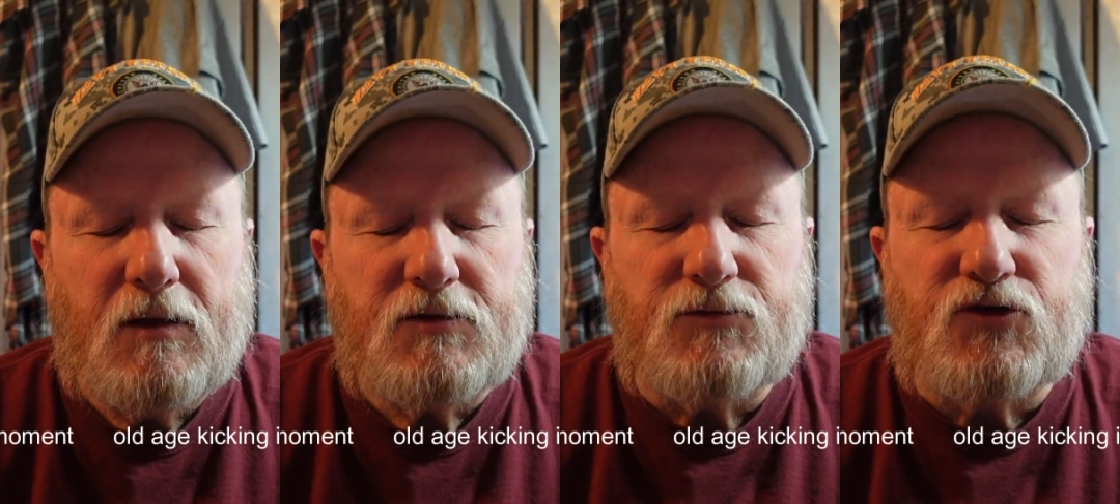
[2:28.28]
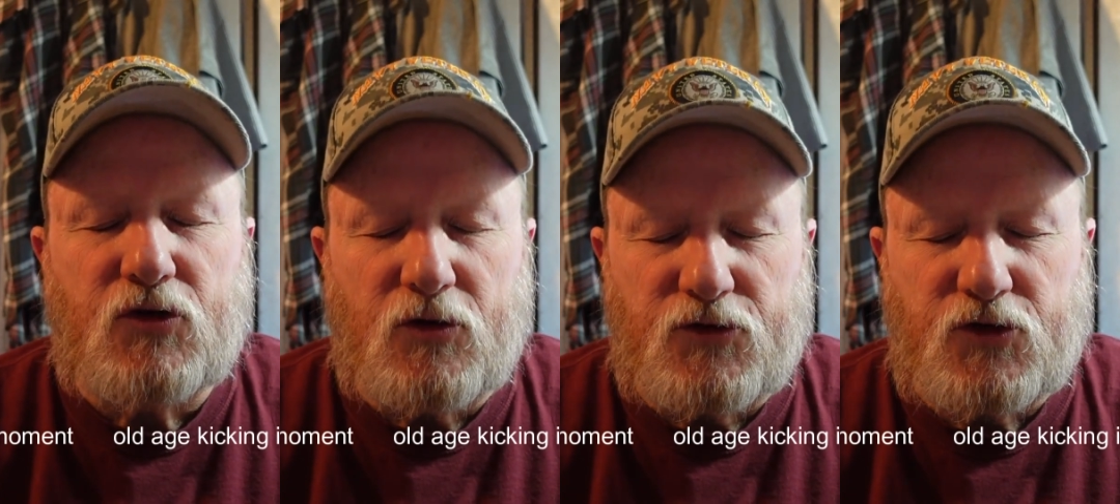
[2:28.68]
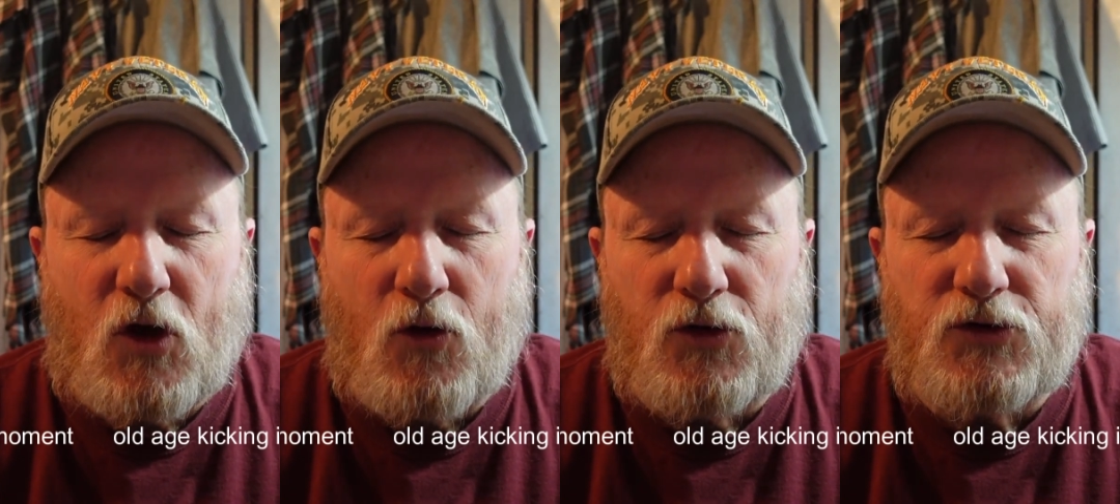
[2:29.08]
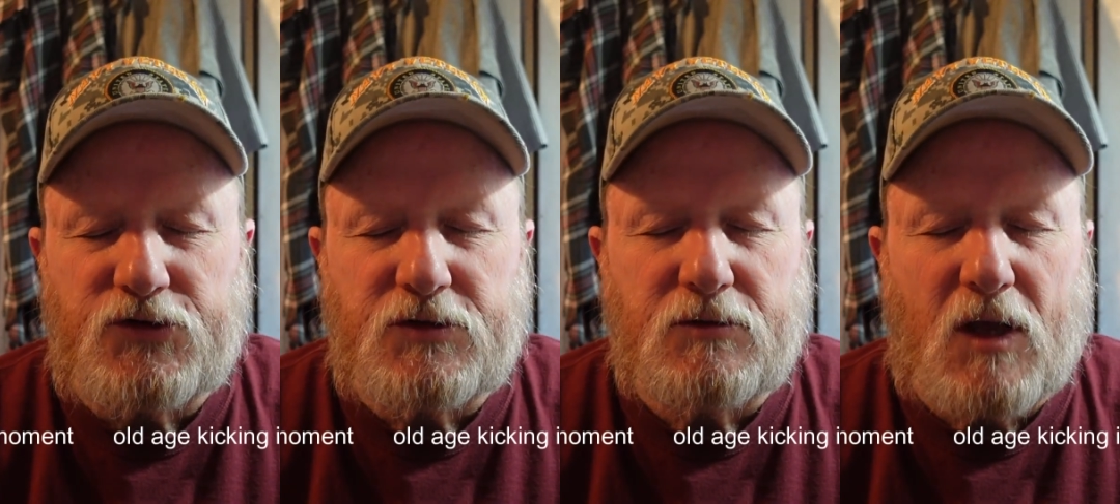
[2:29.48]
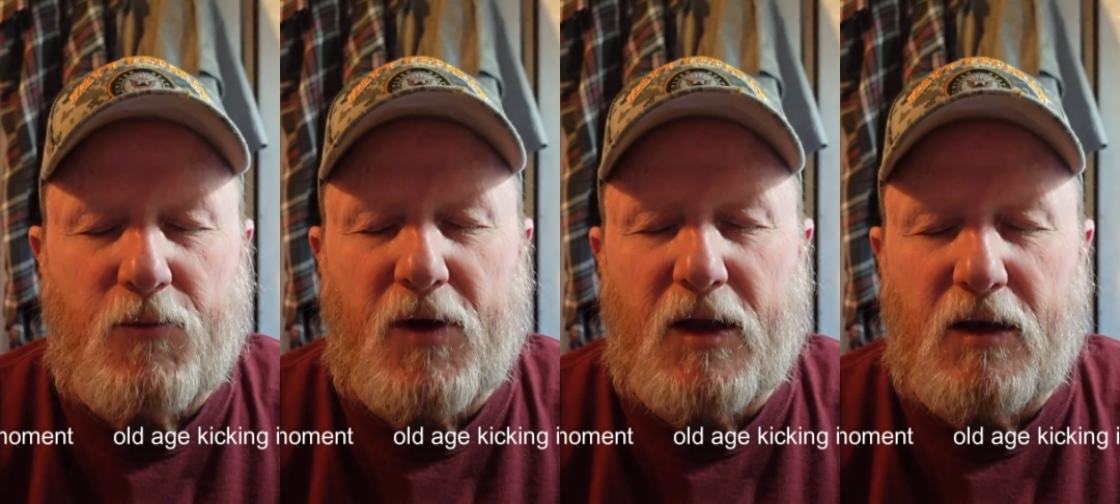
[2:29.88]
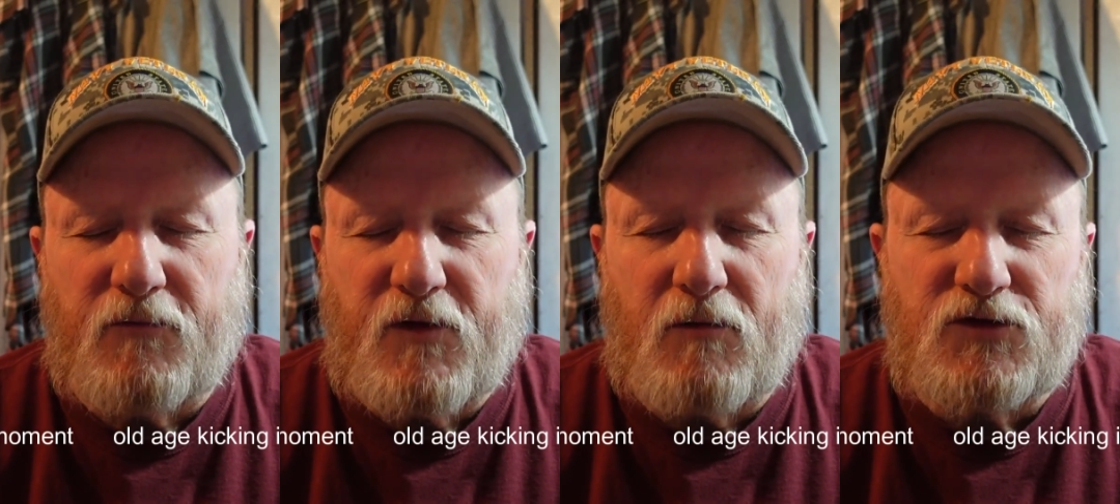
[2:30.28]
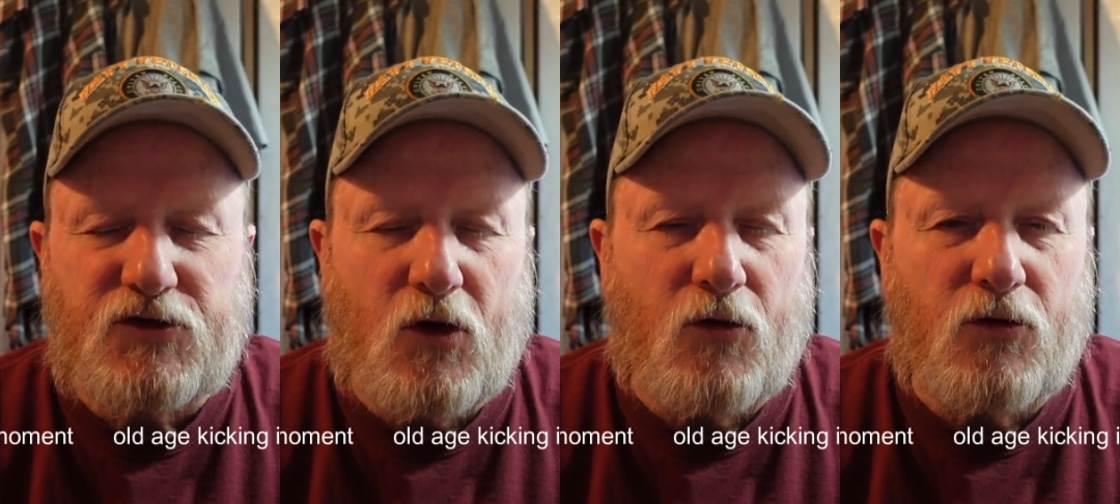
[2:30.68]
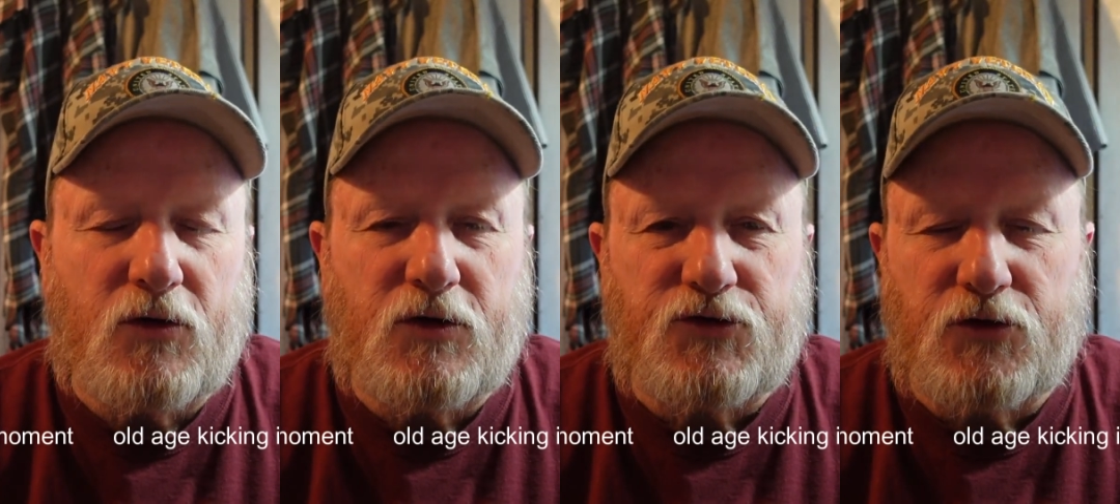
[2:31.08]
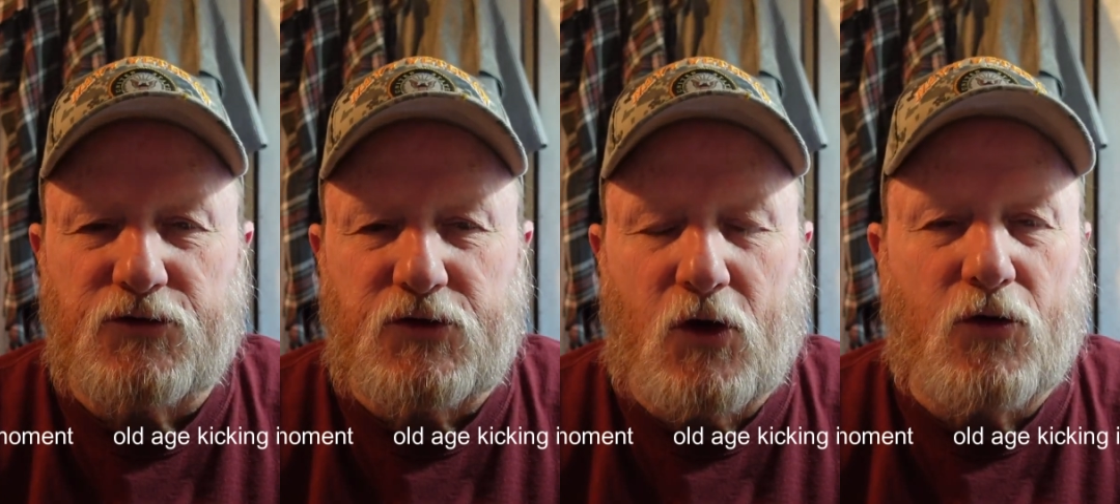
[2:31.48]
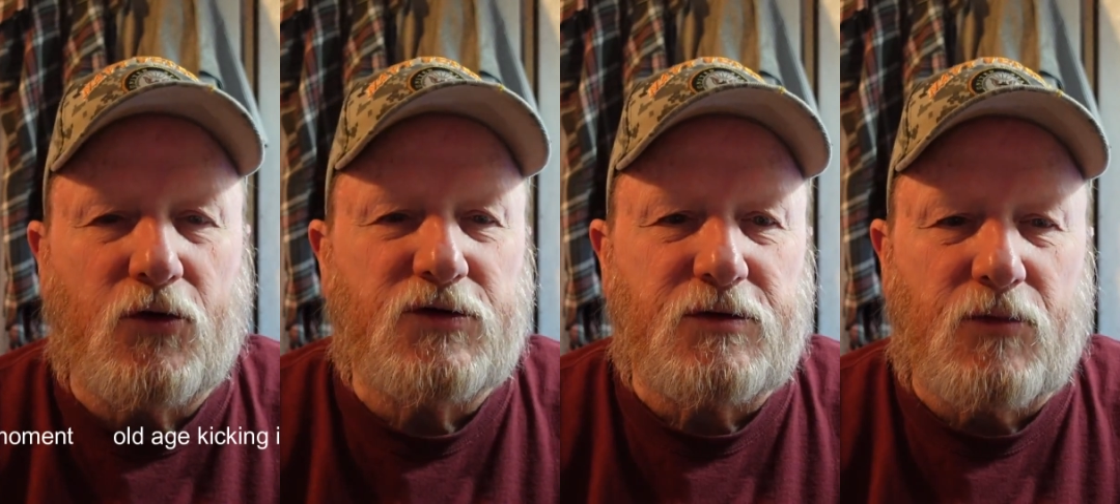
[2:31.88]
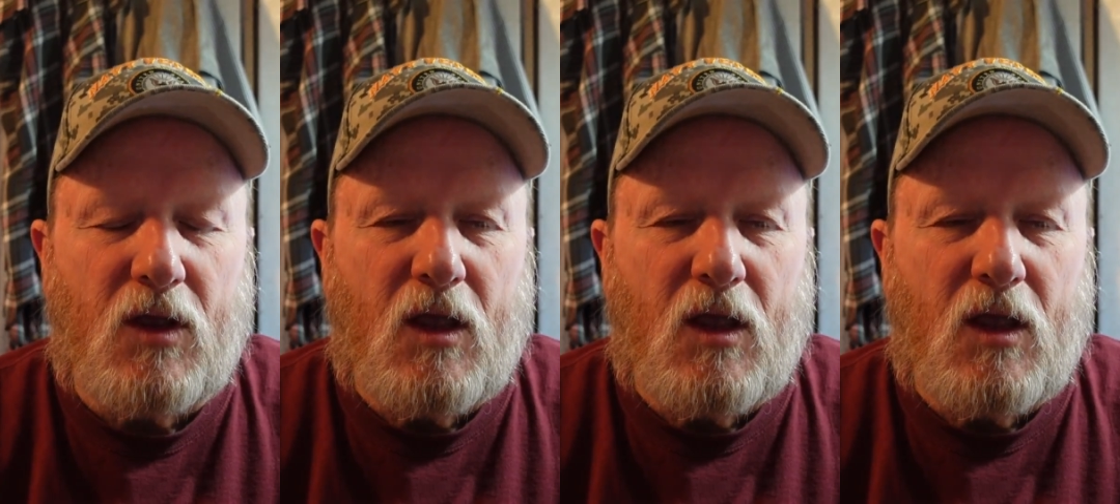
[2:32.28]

scoters. I brought a velvet scoter and a surf scoter and some